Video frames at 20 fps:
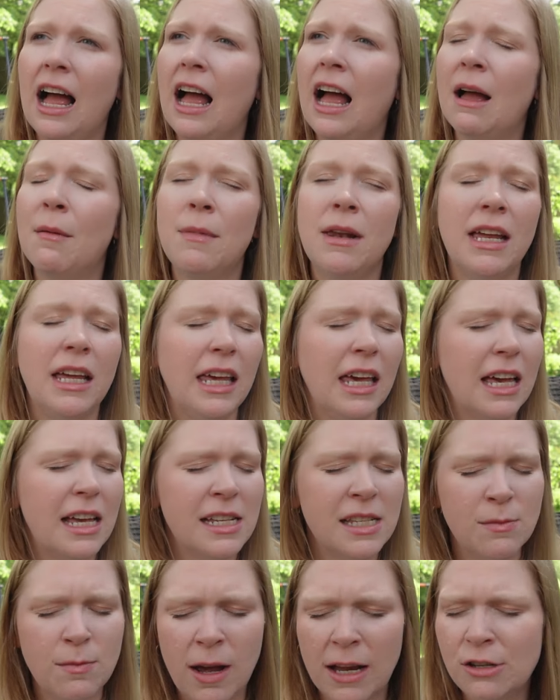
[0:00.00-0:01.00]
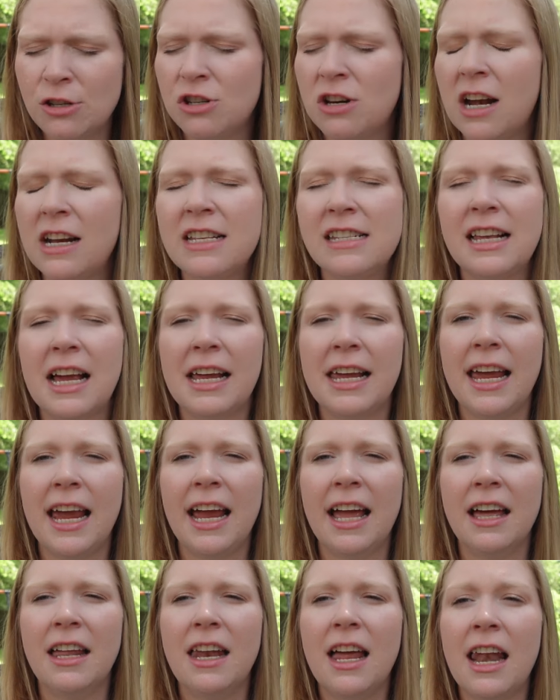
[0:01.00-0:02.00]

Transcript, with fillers: I'm going to get as much done as I can,